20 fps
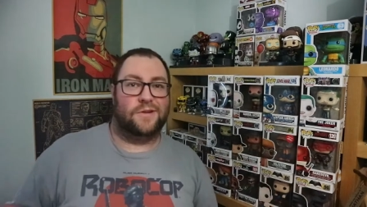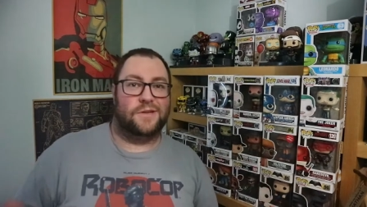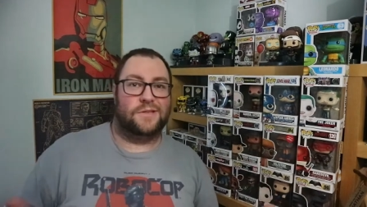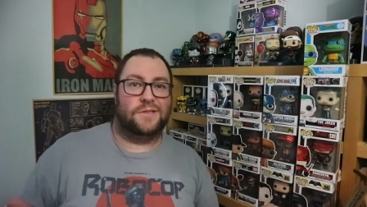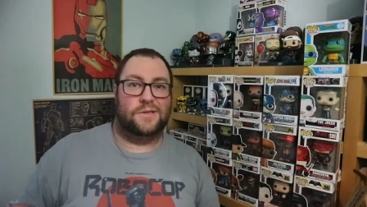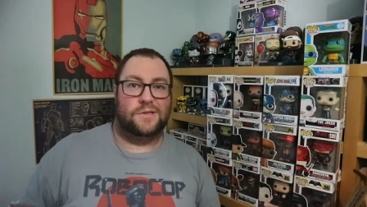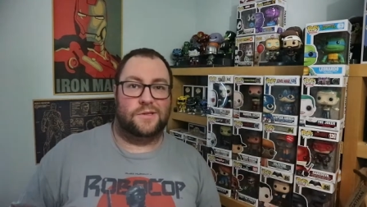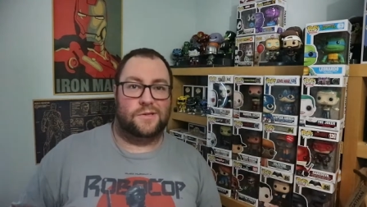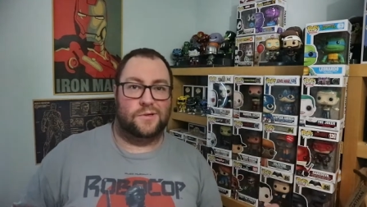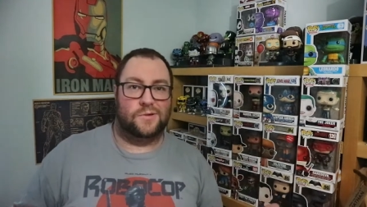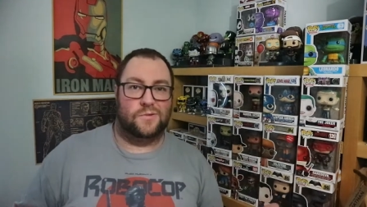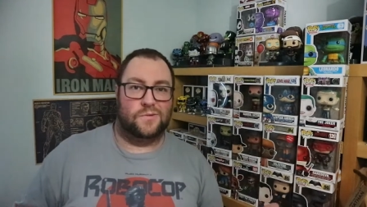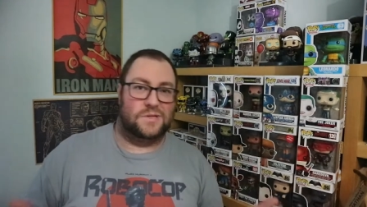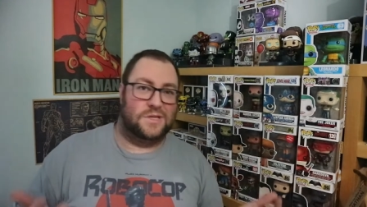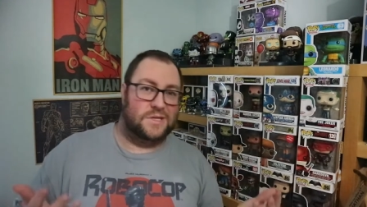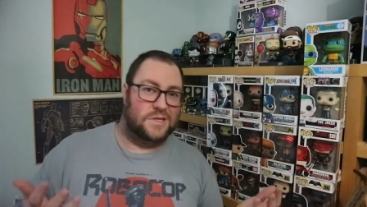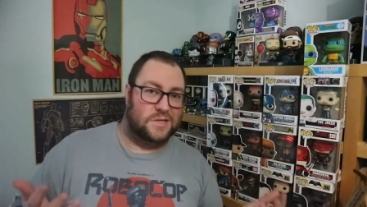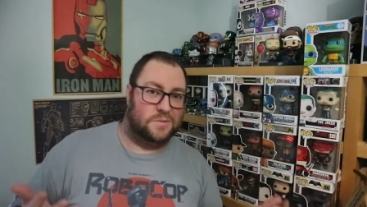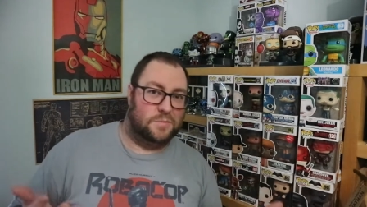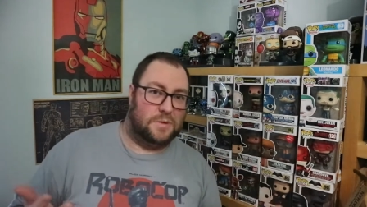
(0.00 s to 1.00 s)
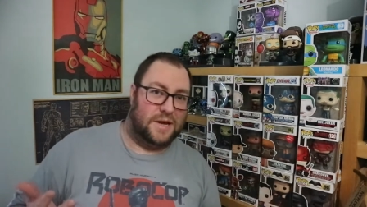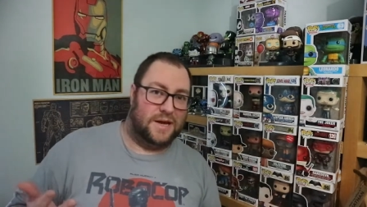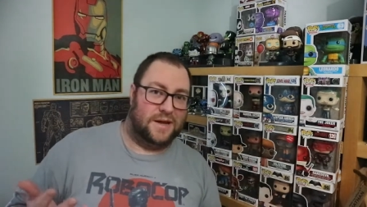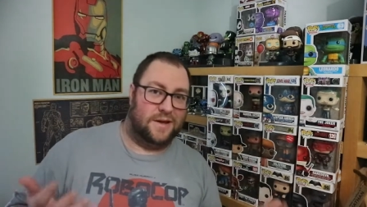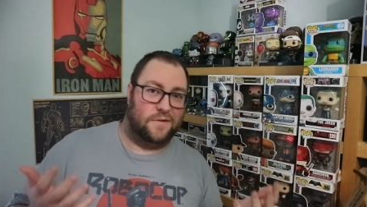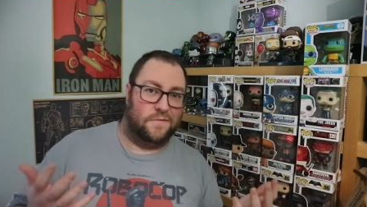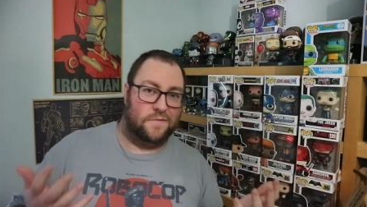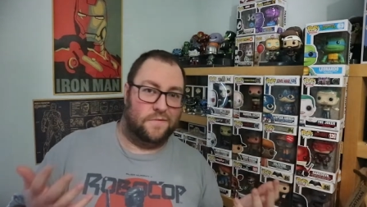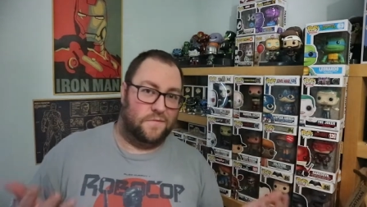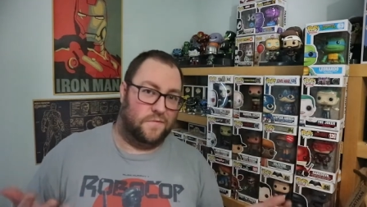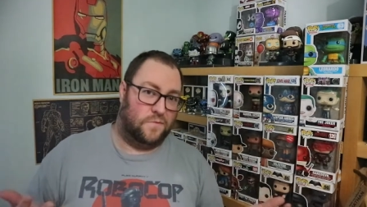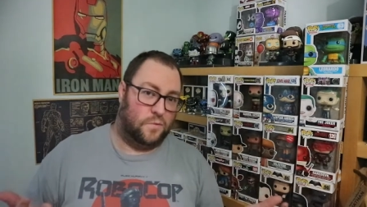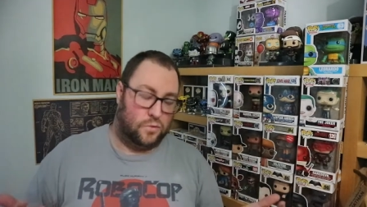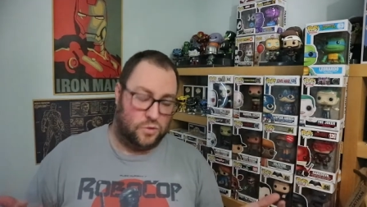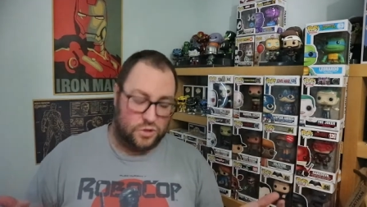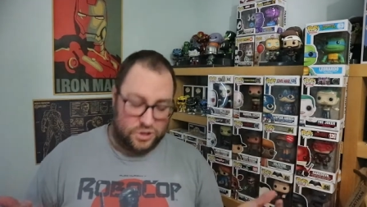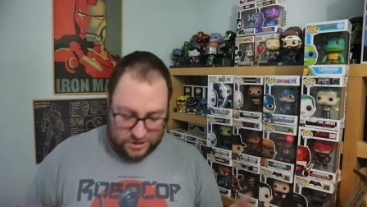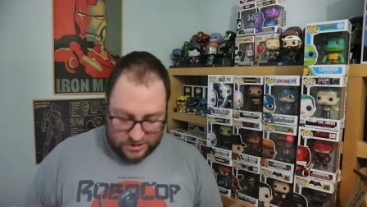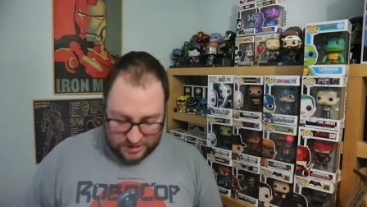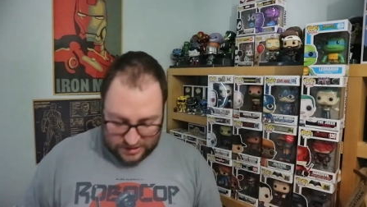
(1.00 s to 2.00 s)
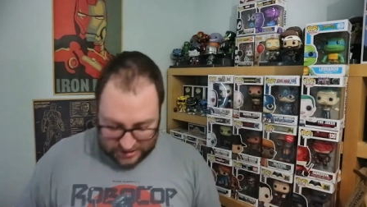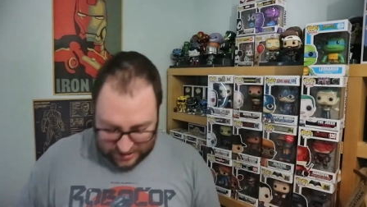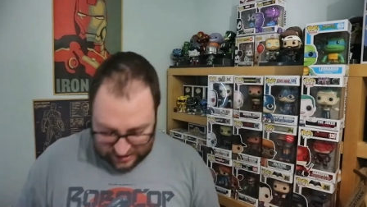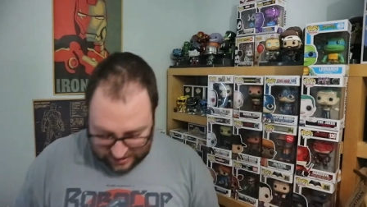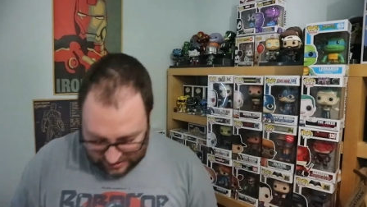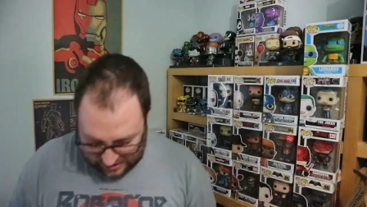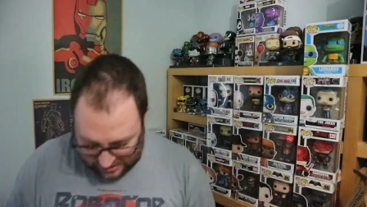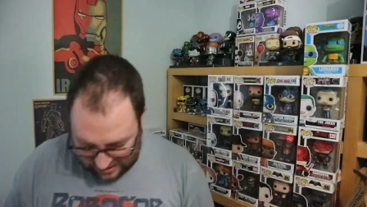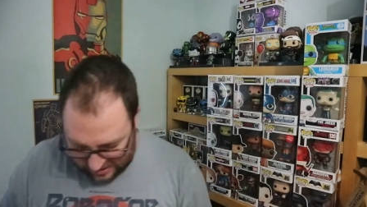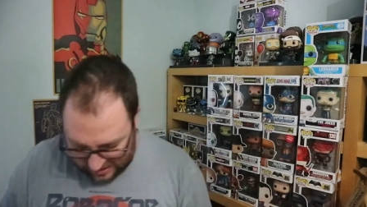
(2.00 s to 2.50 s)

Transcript: rest of the turtles in this pack, unfortunately.